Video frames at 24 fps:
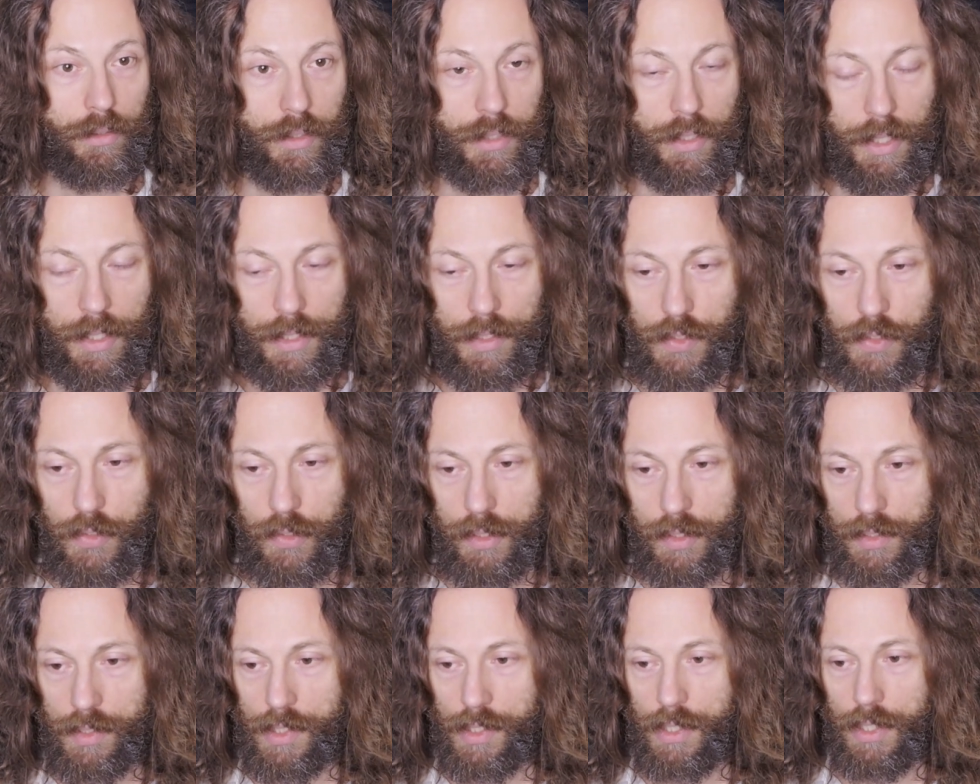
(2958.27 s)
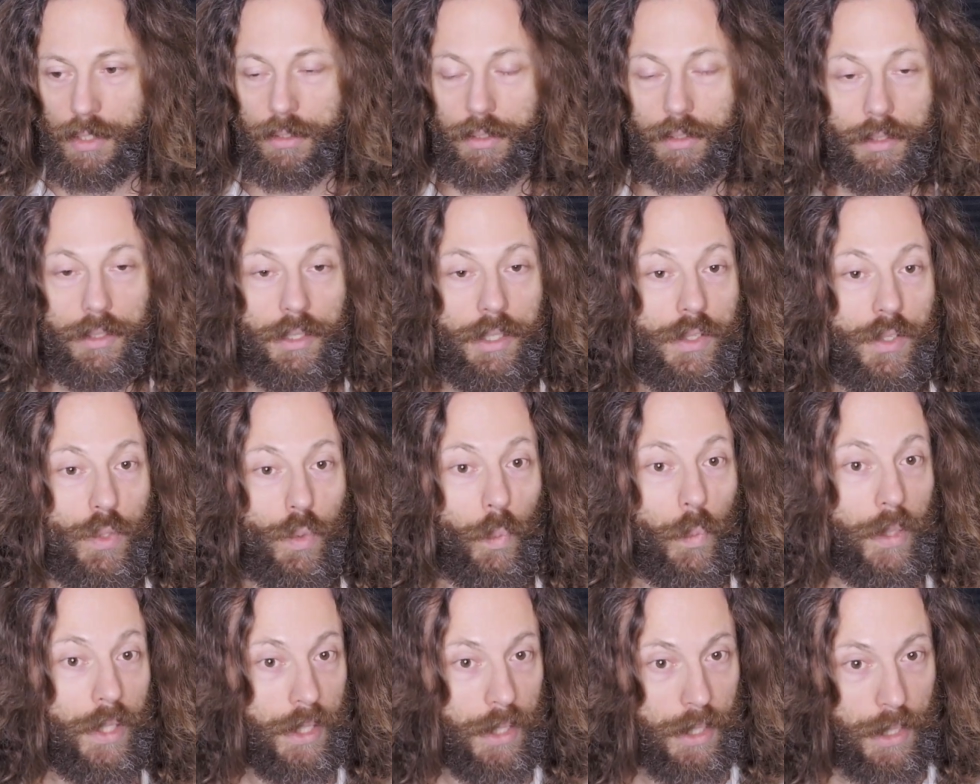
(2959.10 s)
case, you can see that these
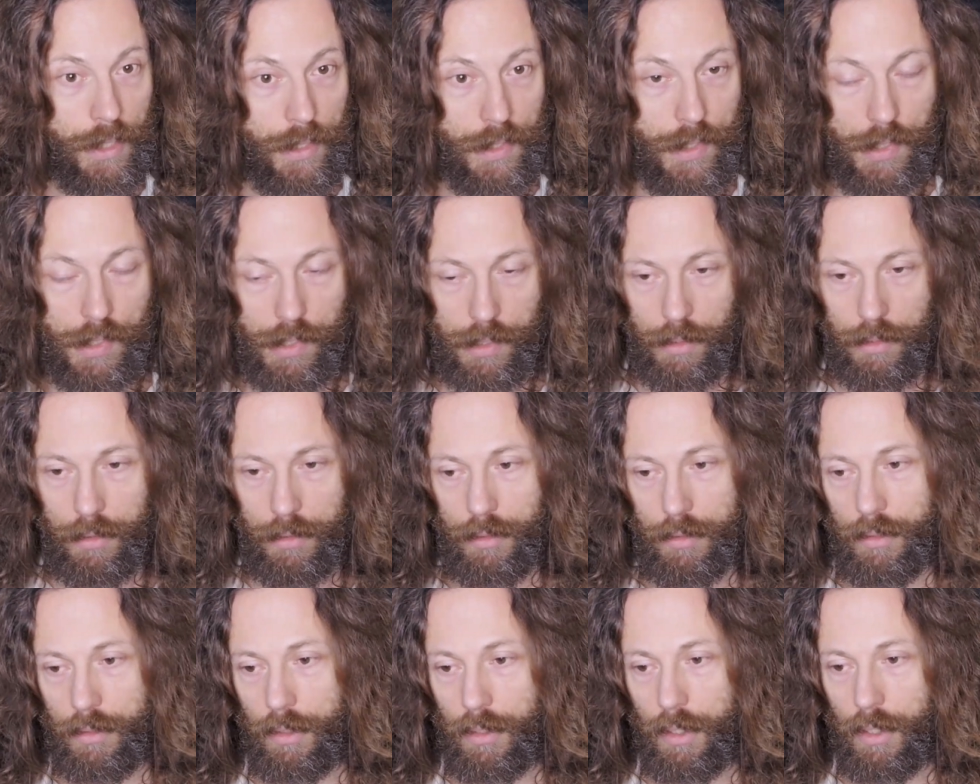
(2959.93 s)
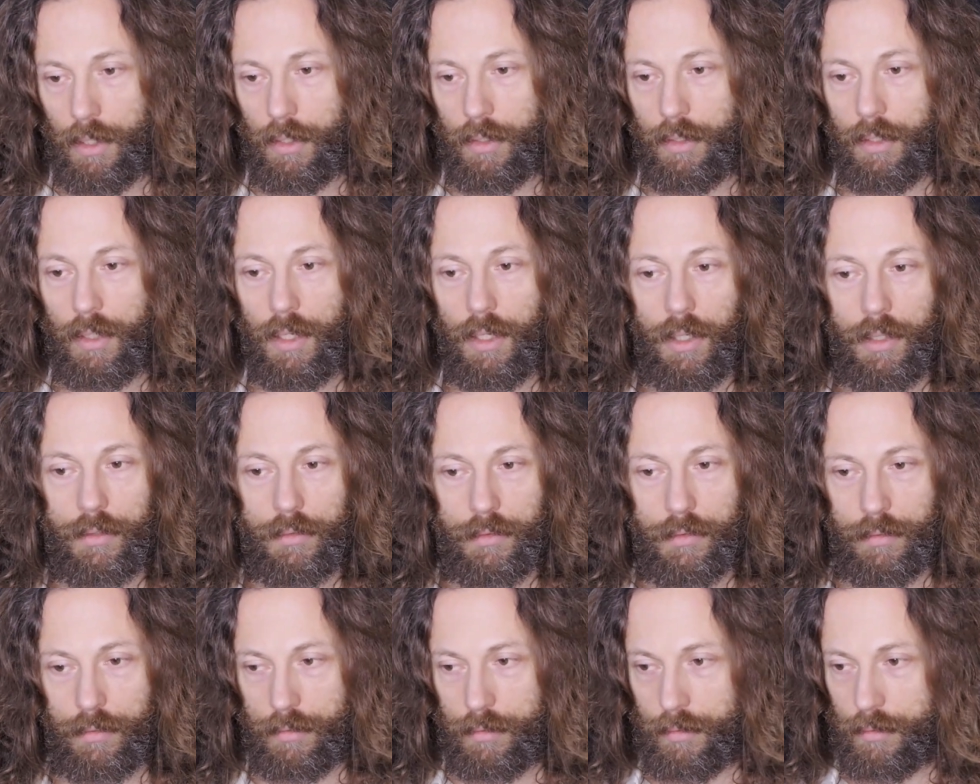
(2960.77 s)
wings are
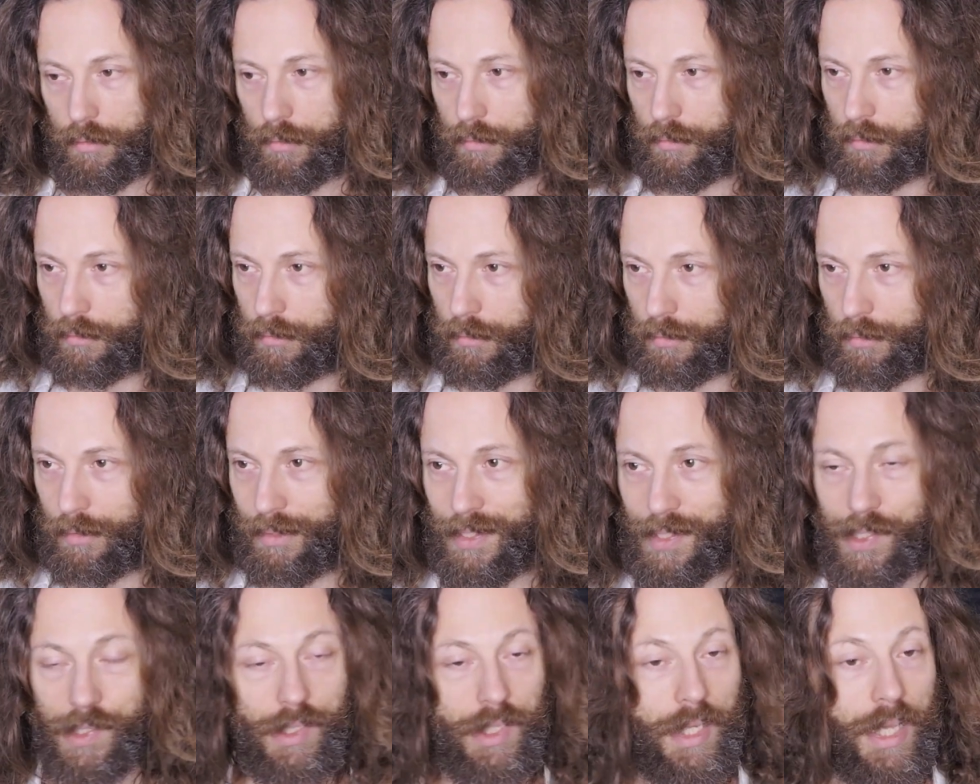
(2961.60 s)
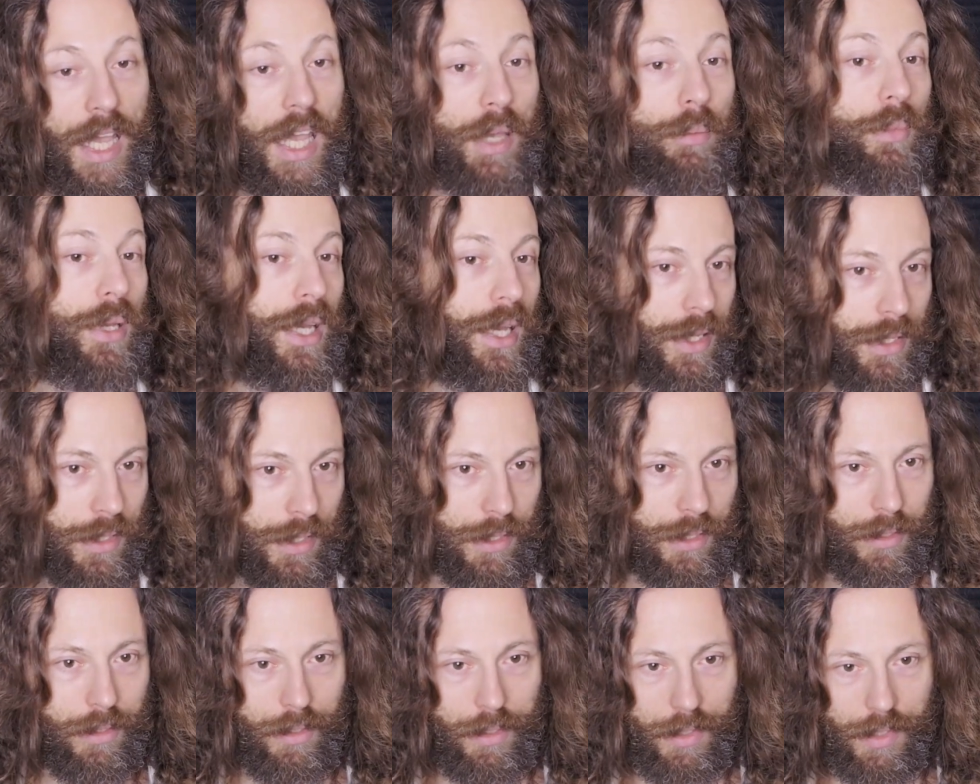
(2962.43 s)
not the same
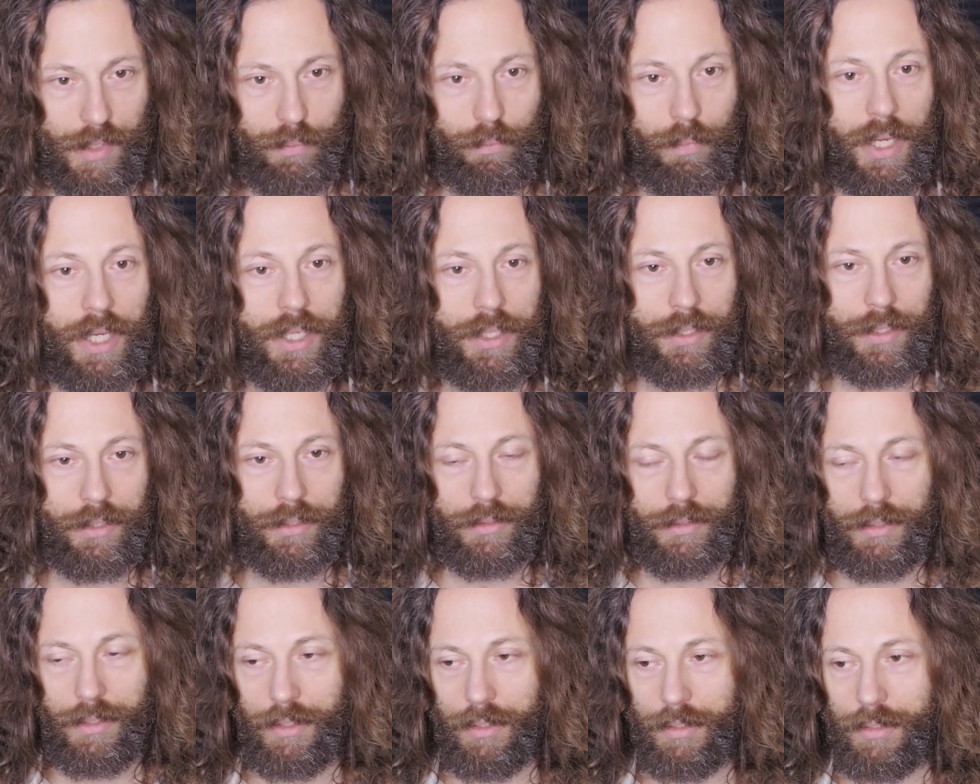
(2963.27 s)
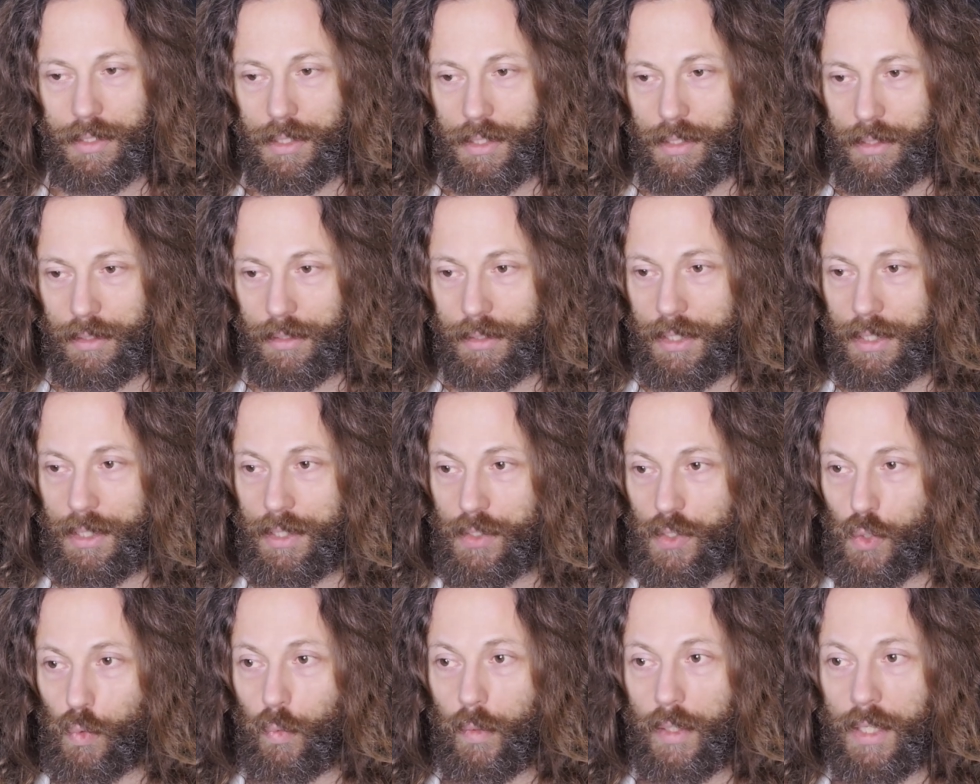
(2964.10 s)
as his body.
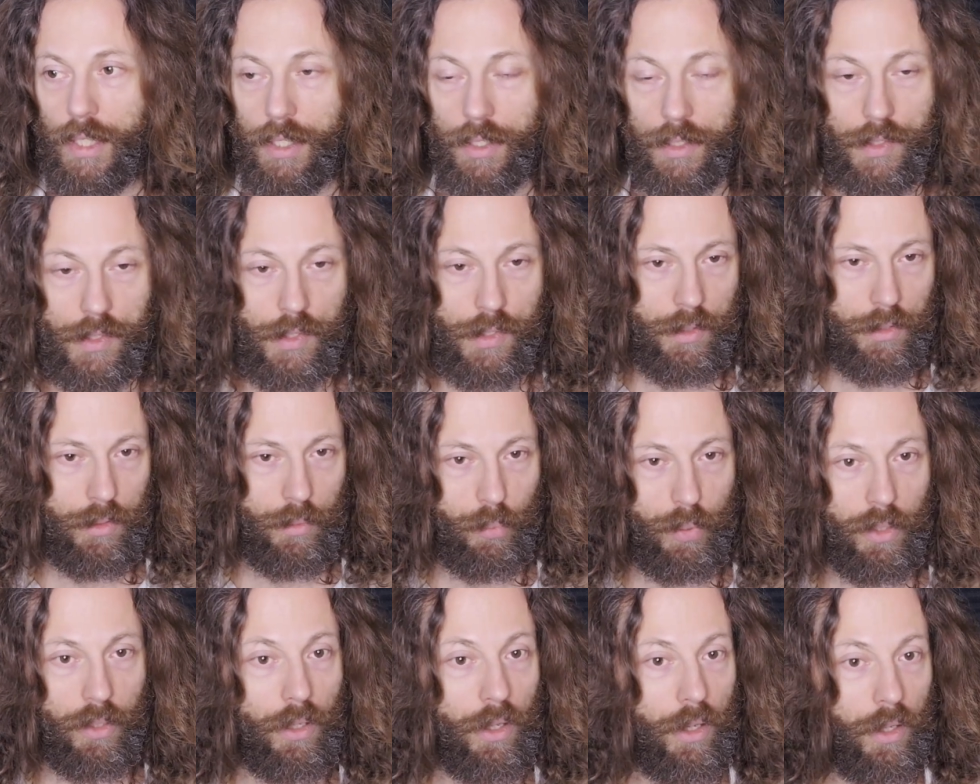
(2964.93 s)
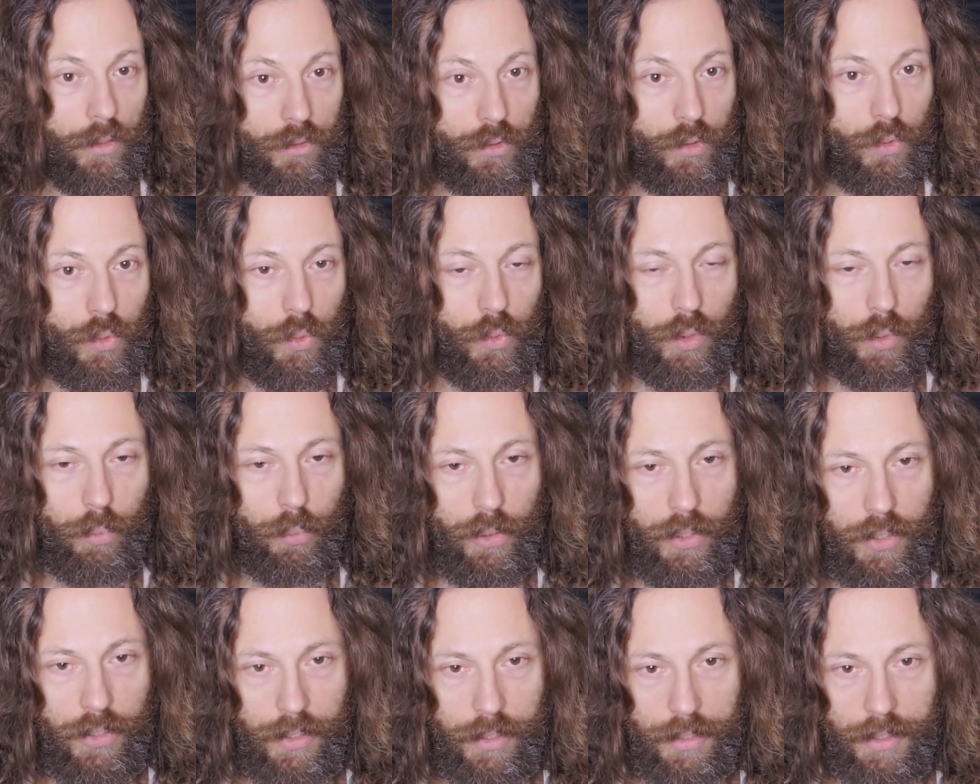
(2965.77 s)
These wings belonged to a
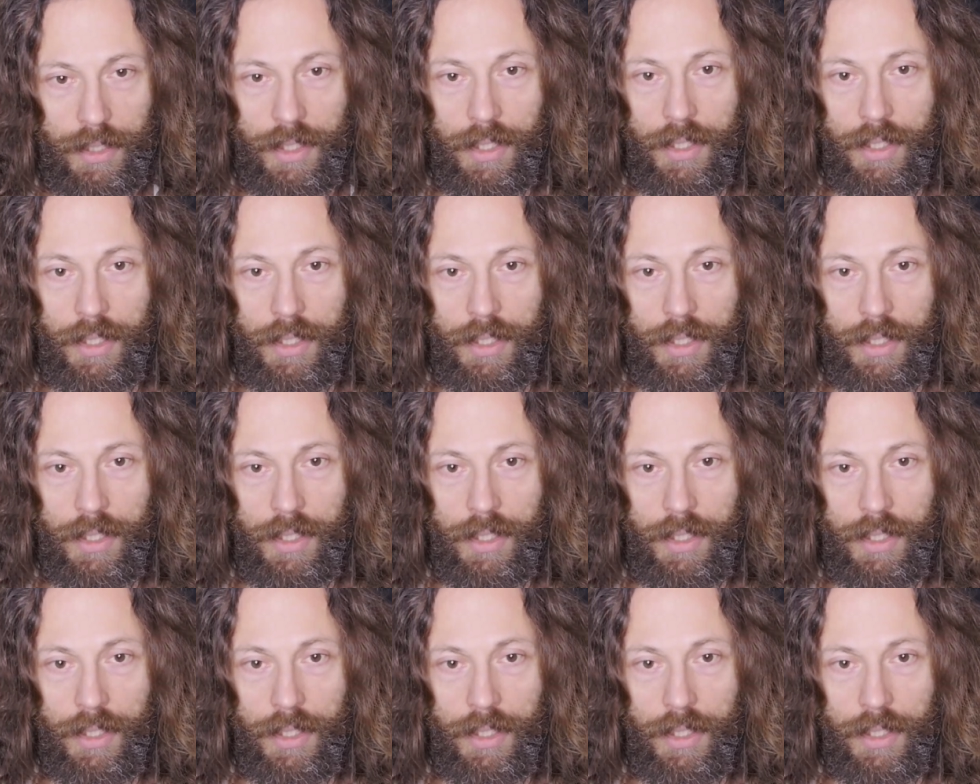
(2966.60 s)
bird.